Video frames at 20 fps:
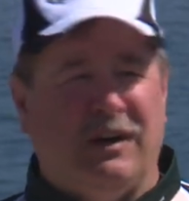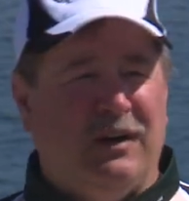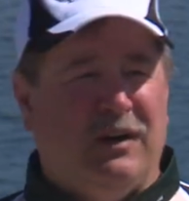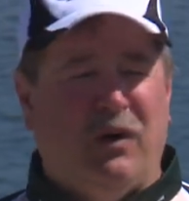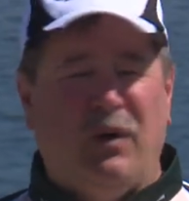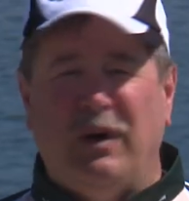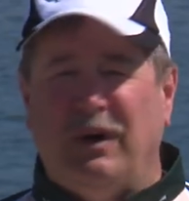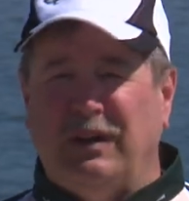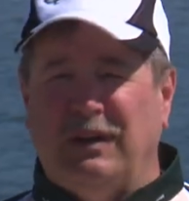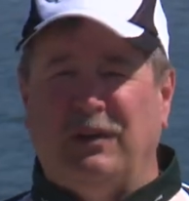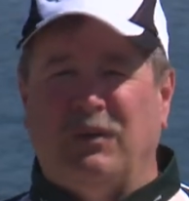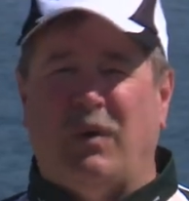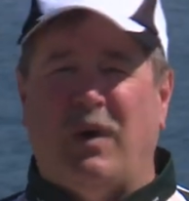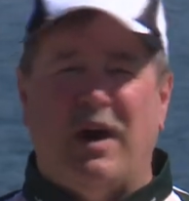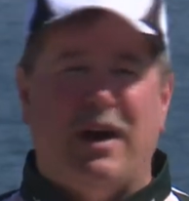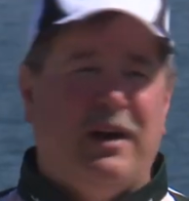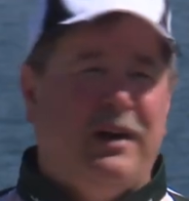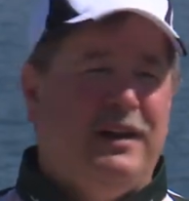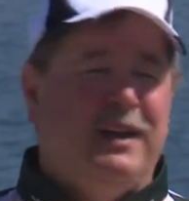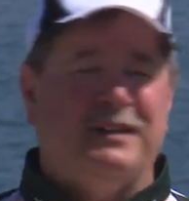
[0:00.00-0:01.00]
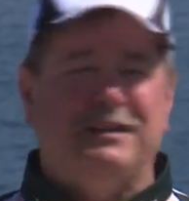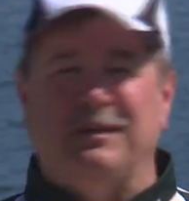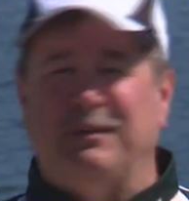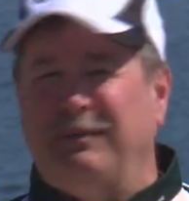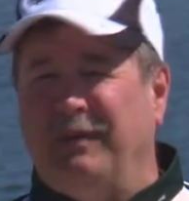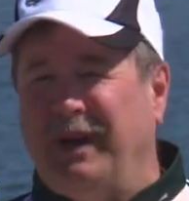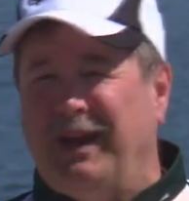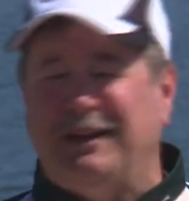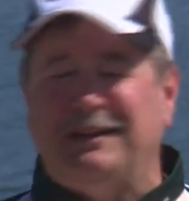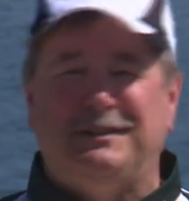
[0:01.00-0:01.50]
Oil and water doesn't
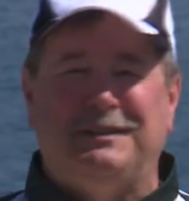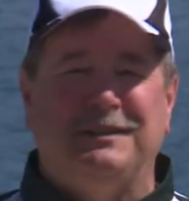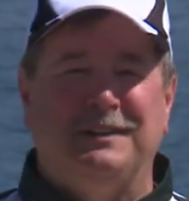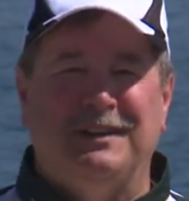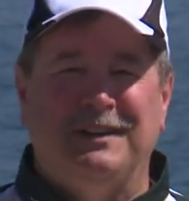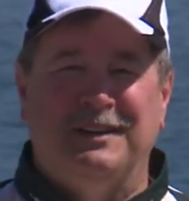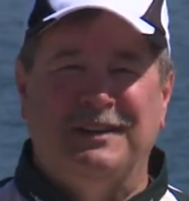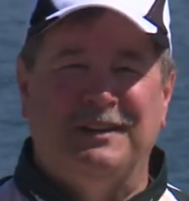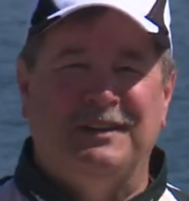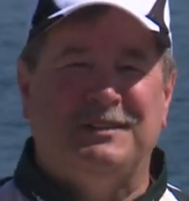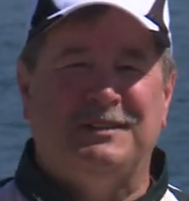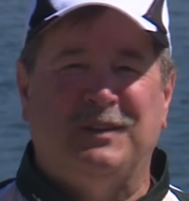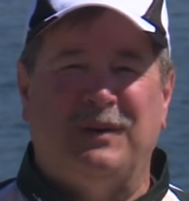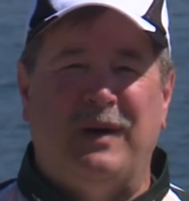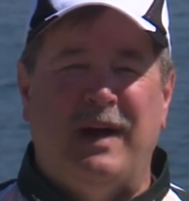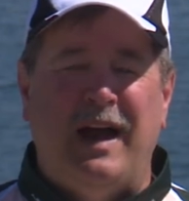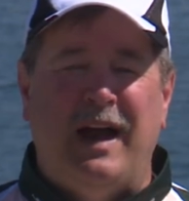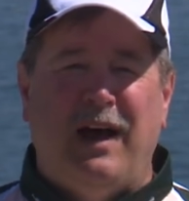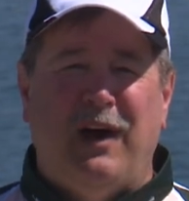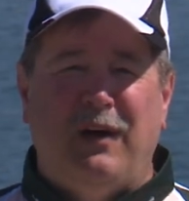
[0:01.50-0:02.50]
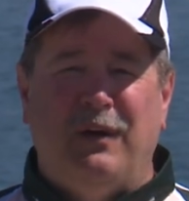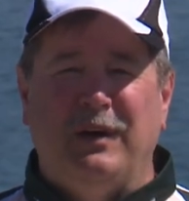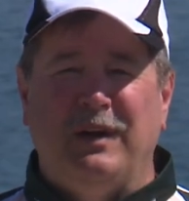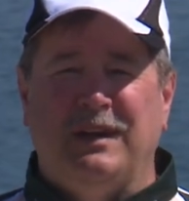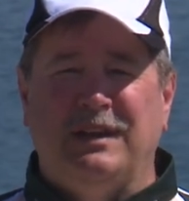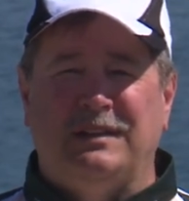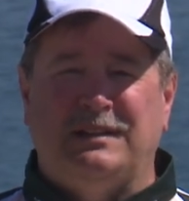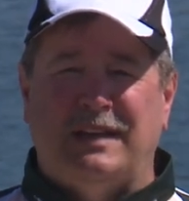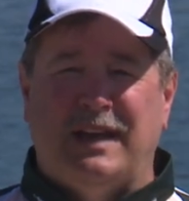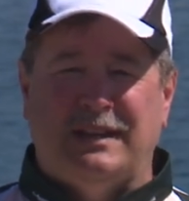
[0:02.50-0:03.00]
mix, so how
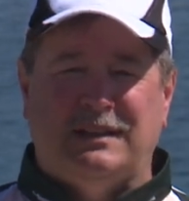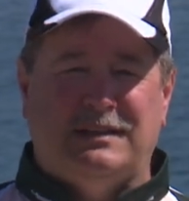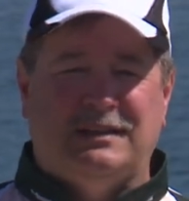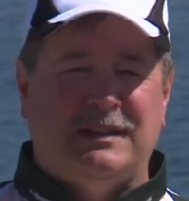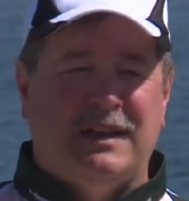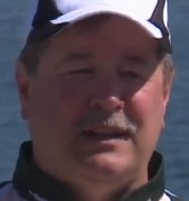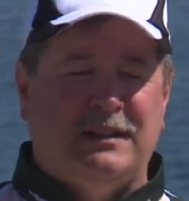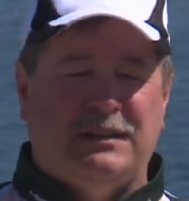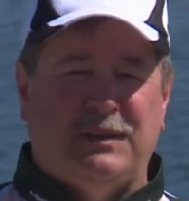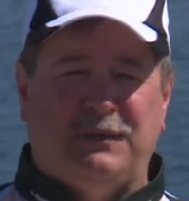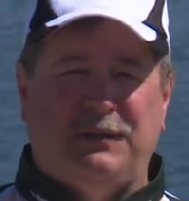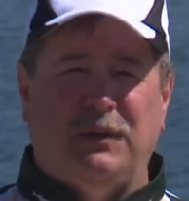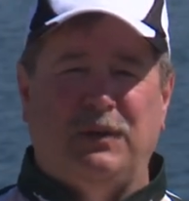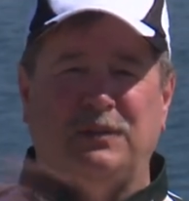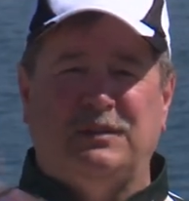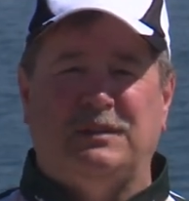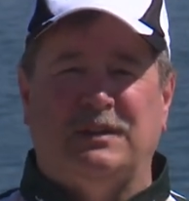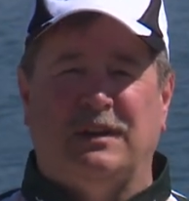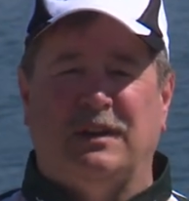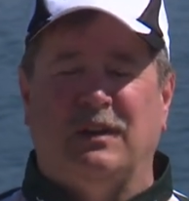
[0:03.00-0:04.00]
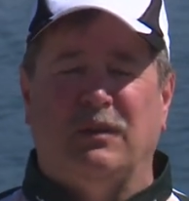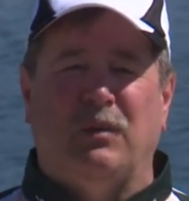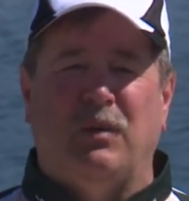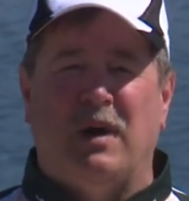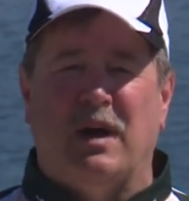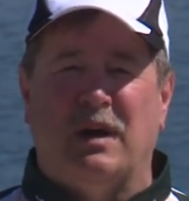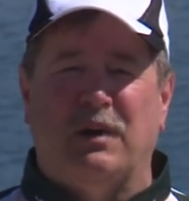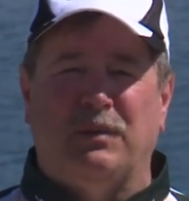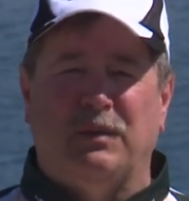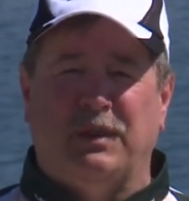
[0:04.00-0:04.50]
is that scent diffused into the
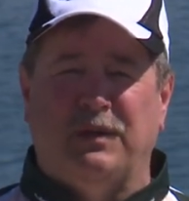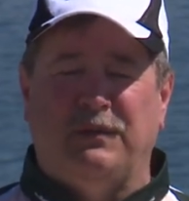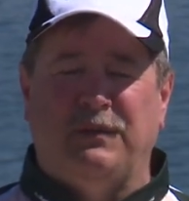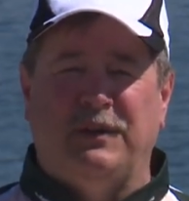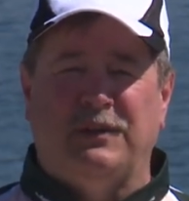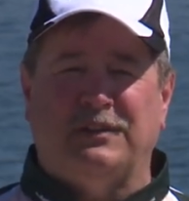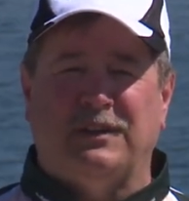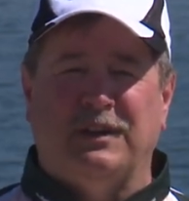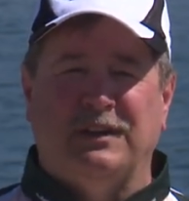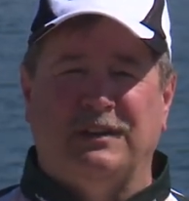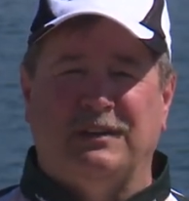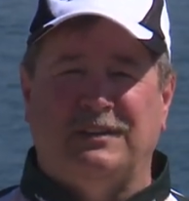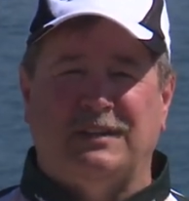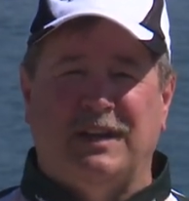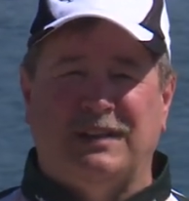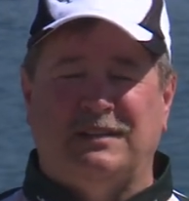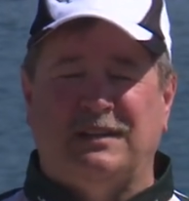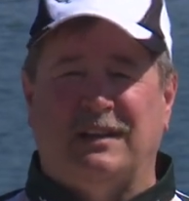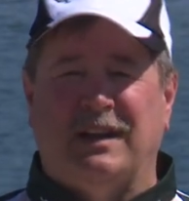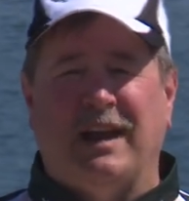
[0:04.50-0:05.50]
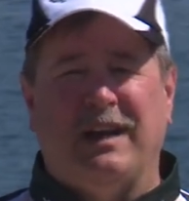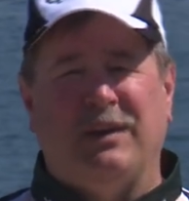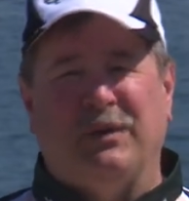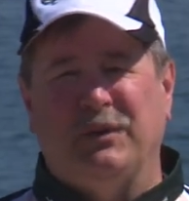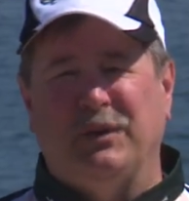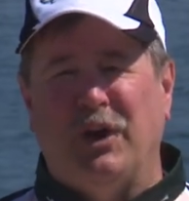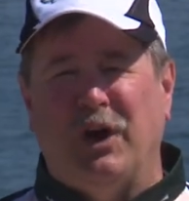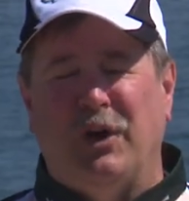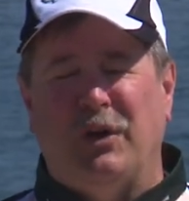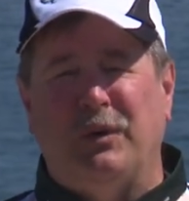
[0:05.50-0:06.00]
water where the fish can sense it? I
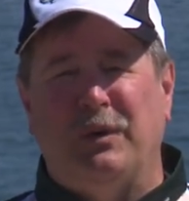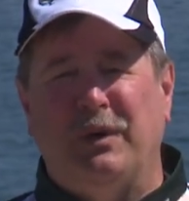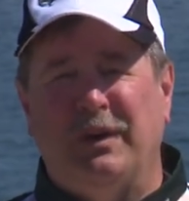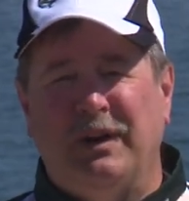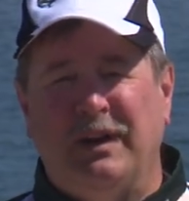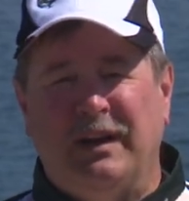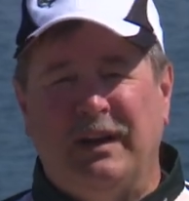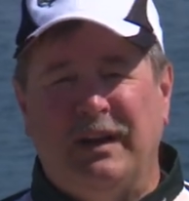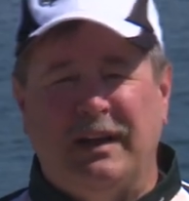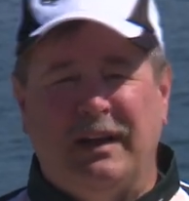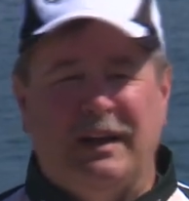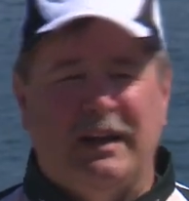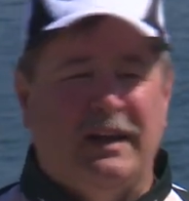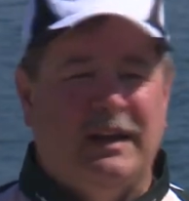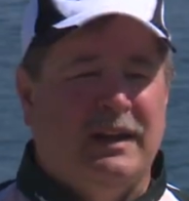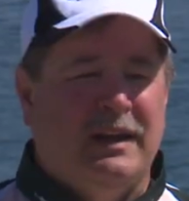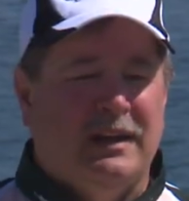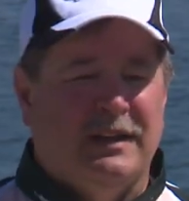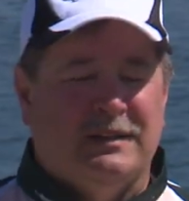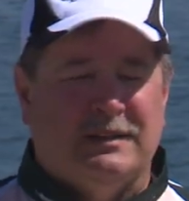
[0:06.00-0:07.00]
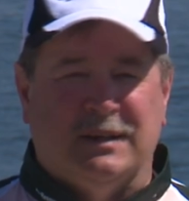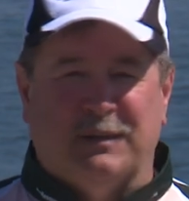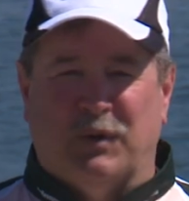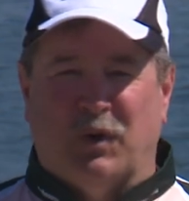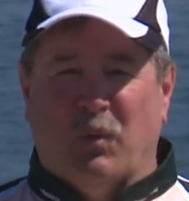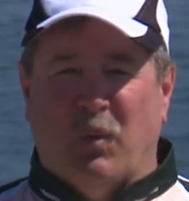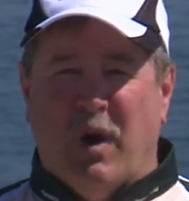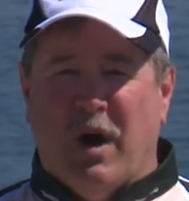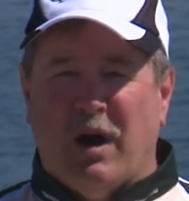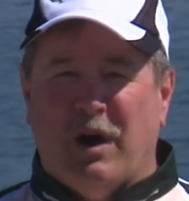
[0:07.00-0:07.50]
don't know. Some are
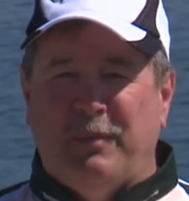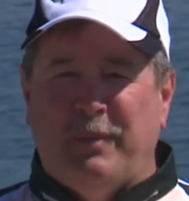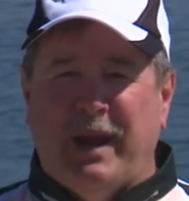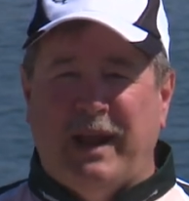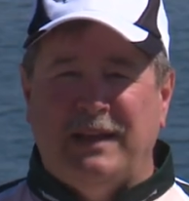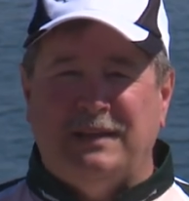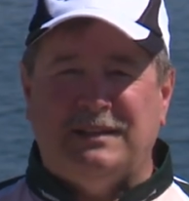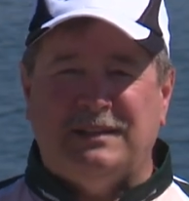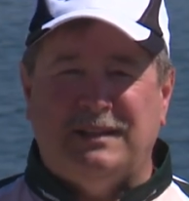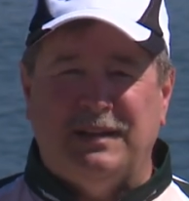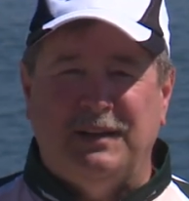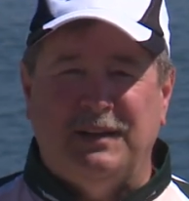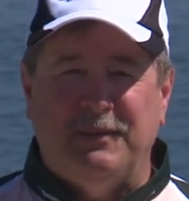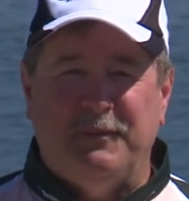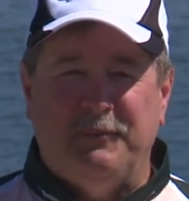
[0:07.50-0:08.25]
water-based.